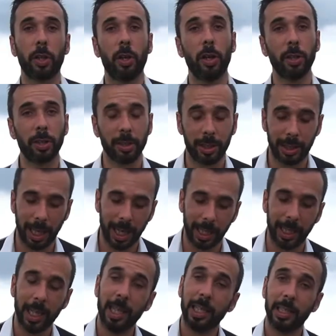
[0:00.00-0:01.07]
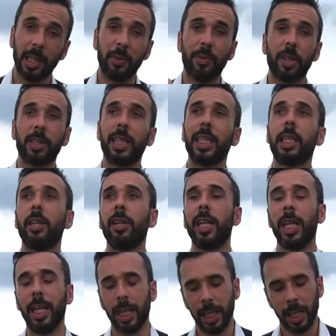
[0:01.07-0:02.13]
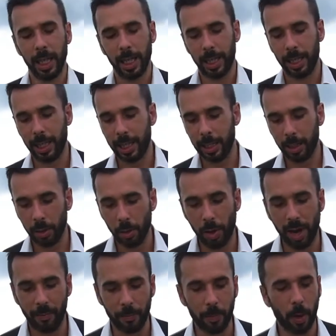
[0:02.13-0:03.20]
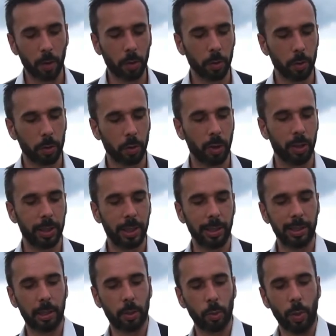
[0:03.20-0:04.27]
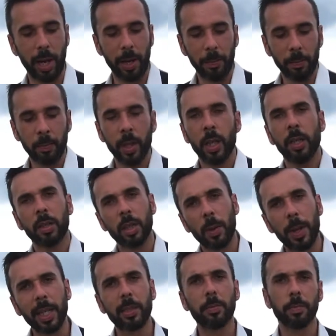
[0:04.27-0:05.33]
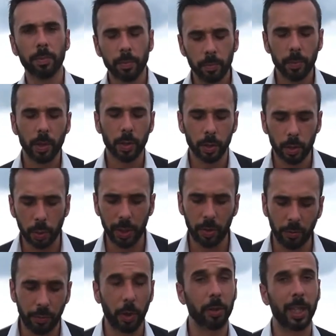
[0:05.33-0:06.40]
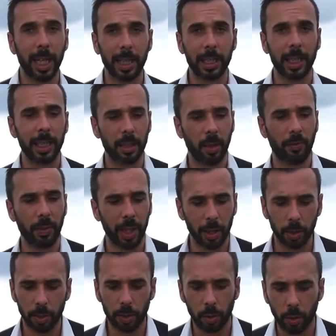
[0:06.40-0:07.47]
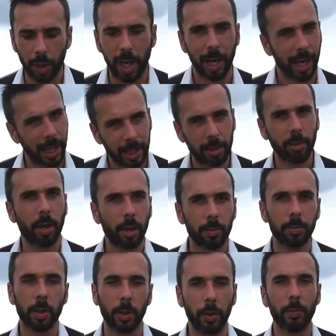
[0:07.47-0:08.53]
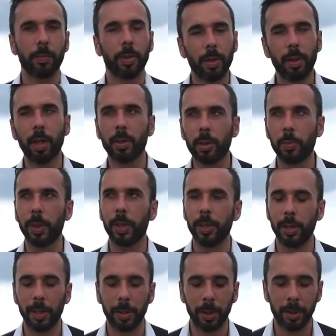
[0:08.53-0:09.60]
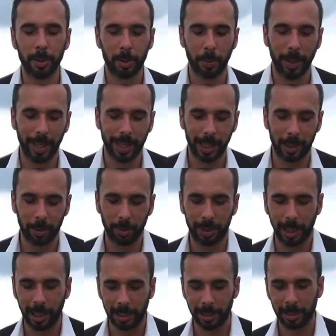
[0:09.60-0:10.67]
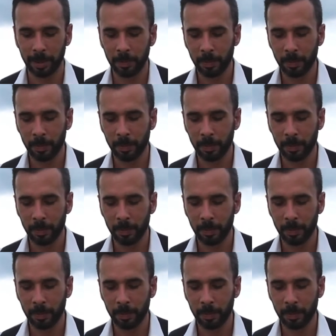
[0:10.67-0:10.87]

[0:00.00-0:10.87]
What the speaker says: on the side than vertically. You have more control this way. So about 3 to 4 dashes of Angostura, or learn to make it to taste.